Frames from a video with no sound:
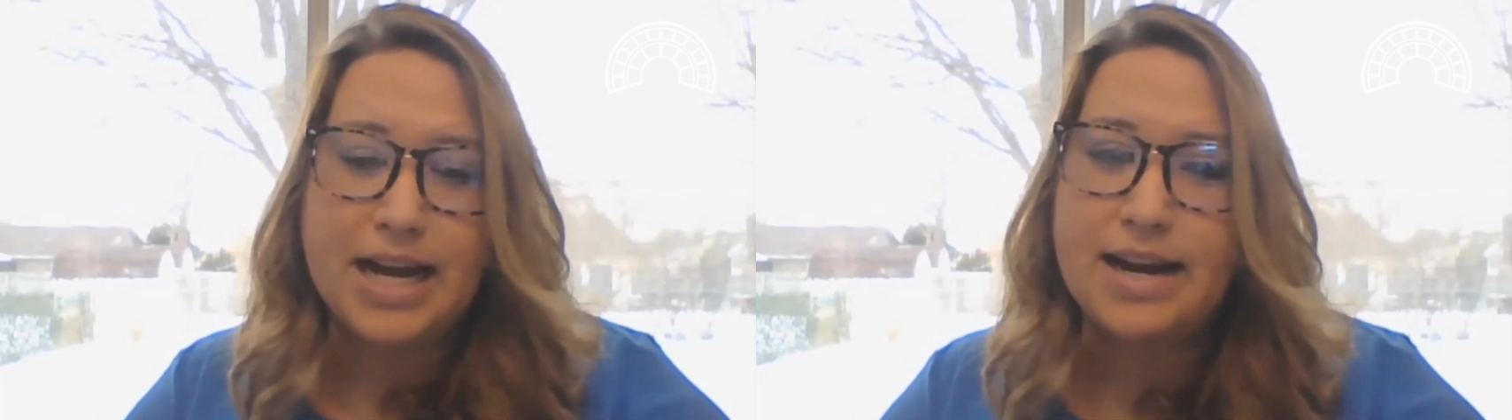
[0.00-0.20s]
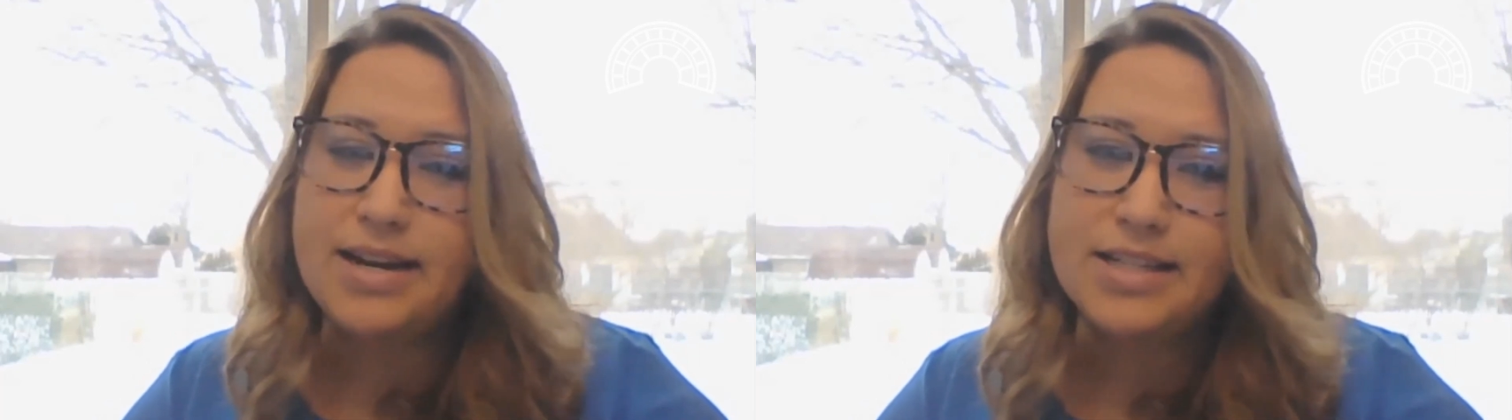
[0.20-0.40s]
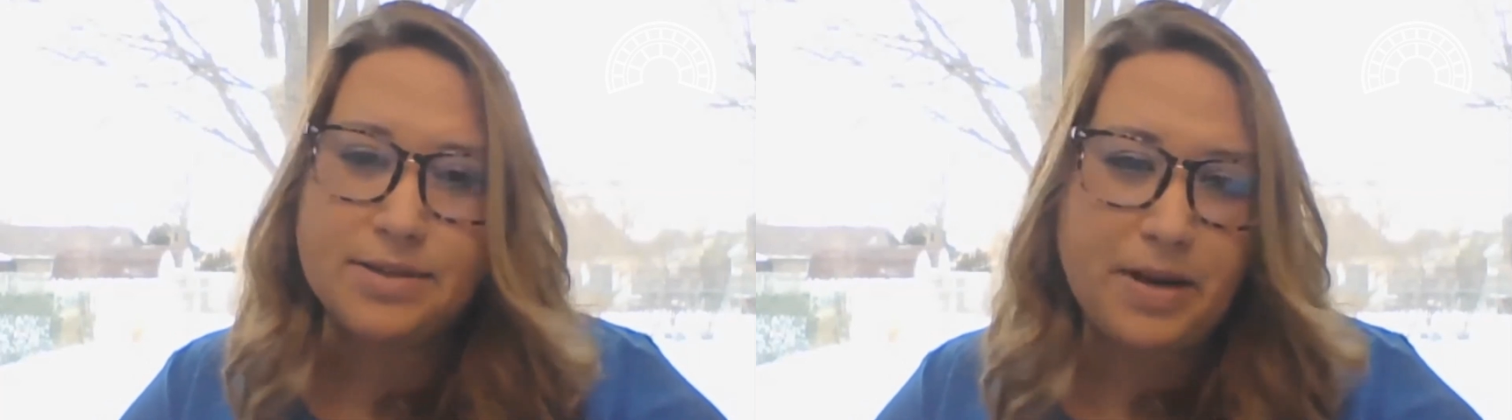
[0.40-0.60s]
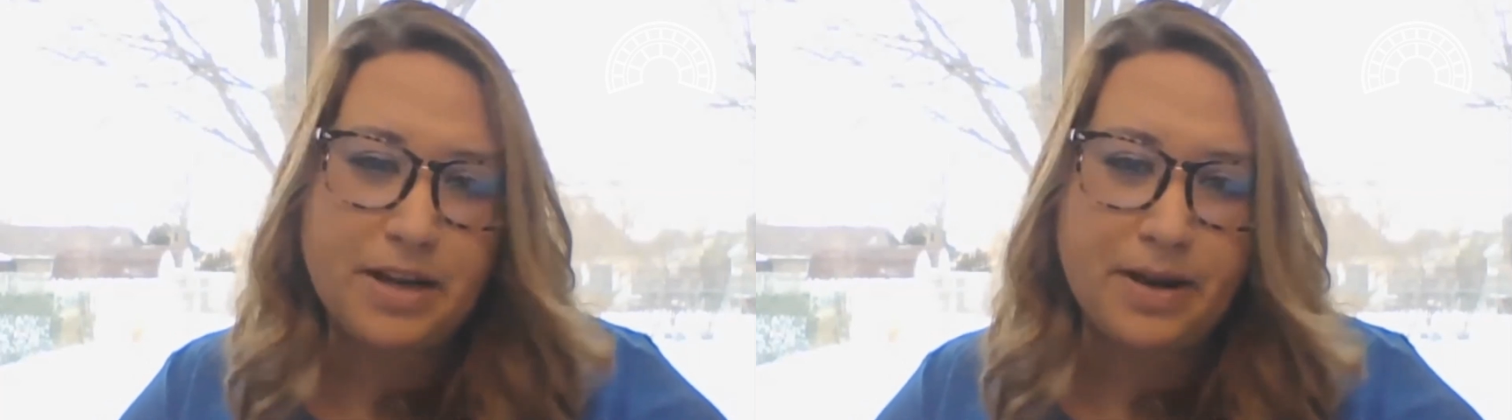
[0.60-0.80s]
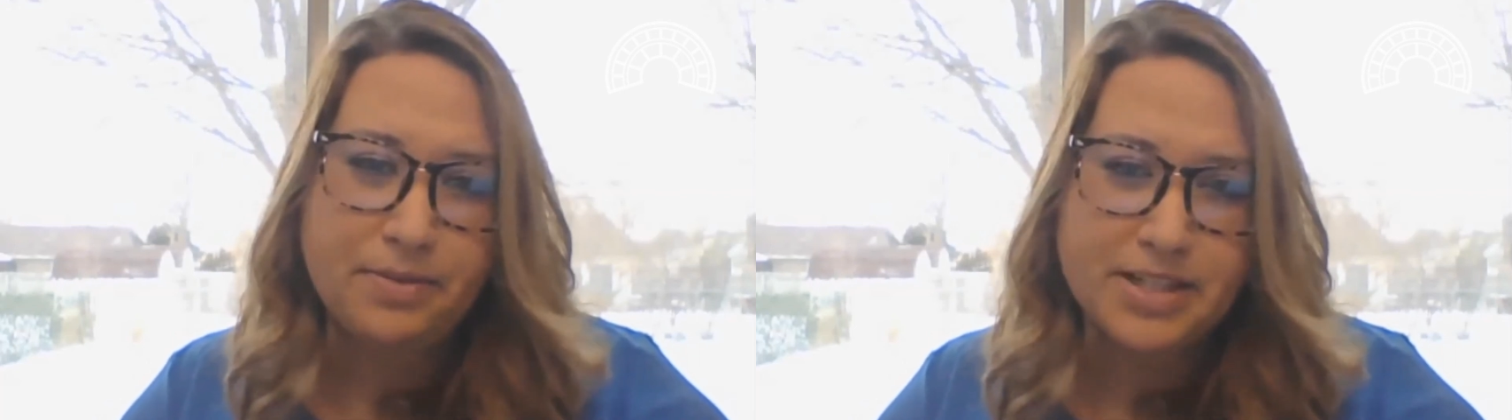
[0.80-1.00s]
I need to make
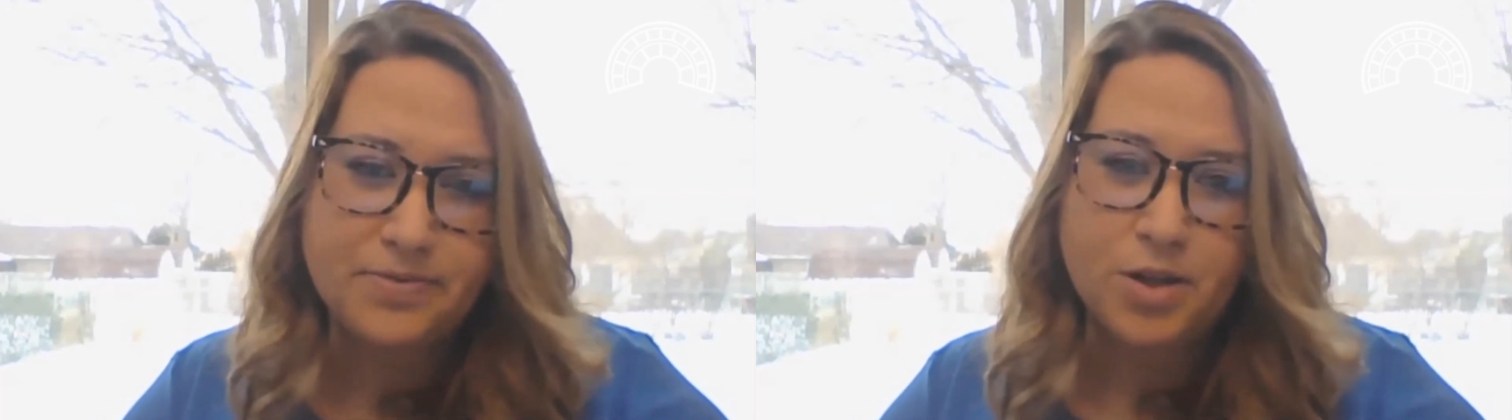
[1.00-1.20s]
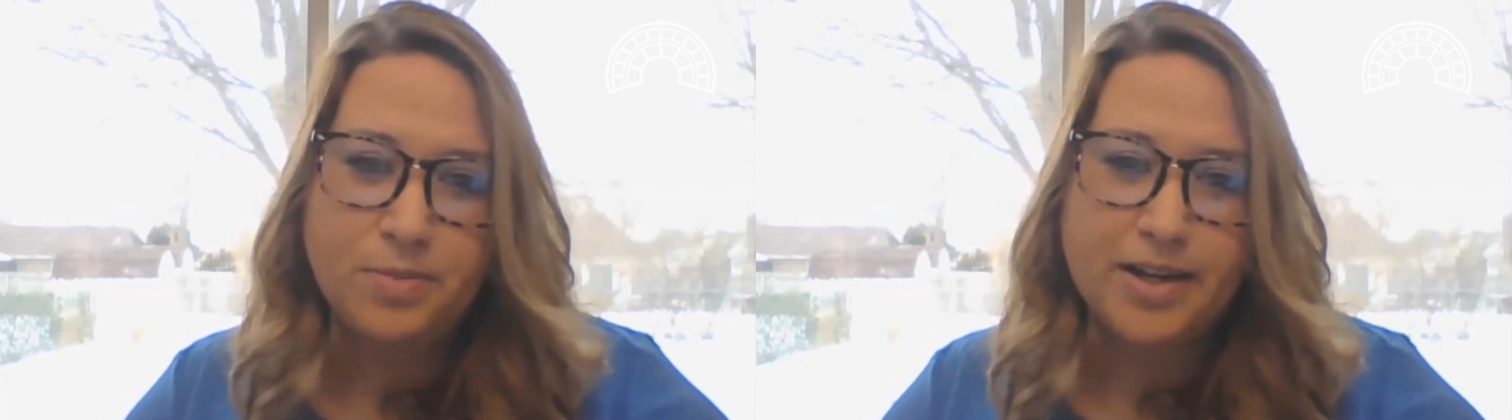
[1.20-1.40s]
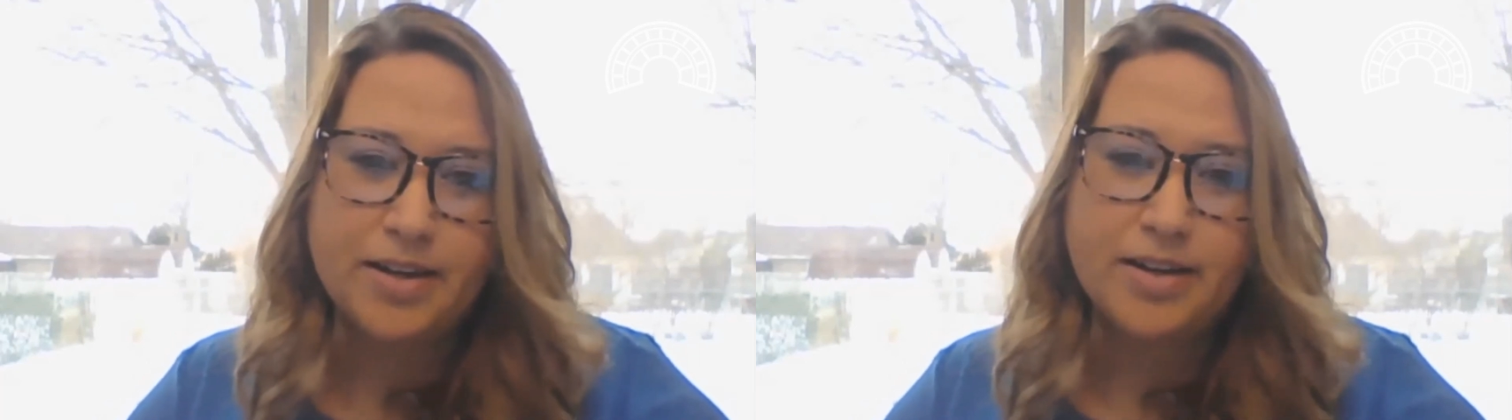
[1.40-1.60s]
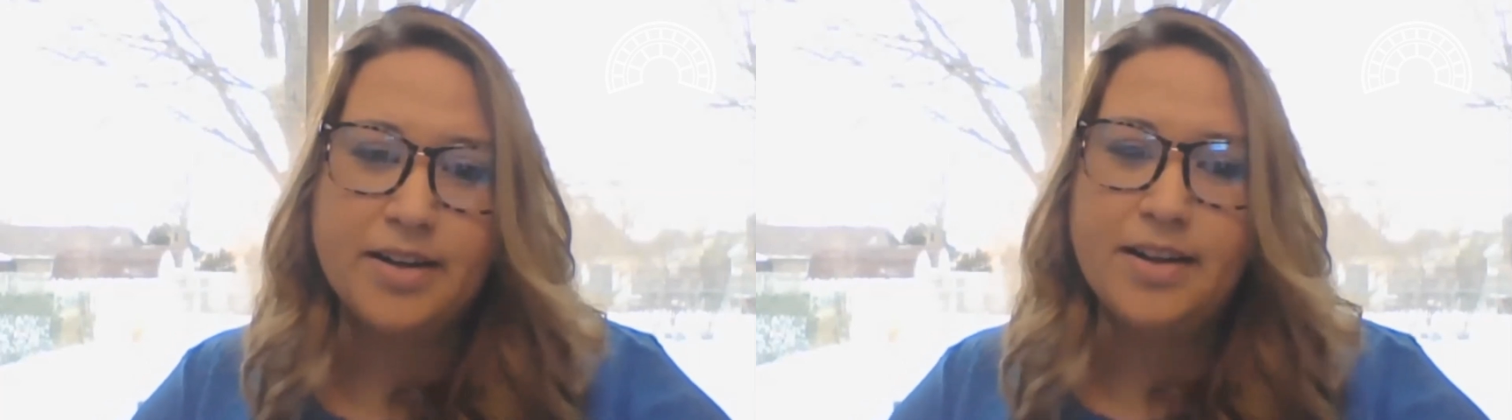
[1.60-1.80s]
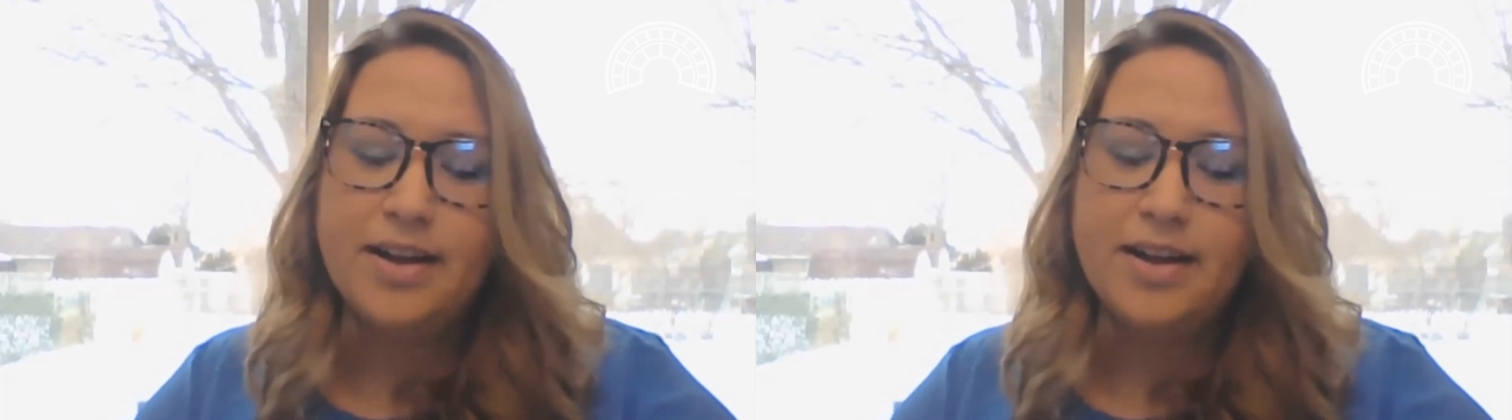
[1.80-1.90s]
my wrist feel better.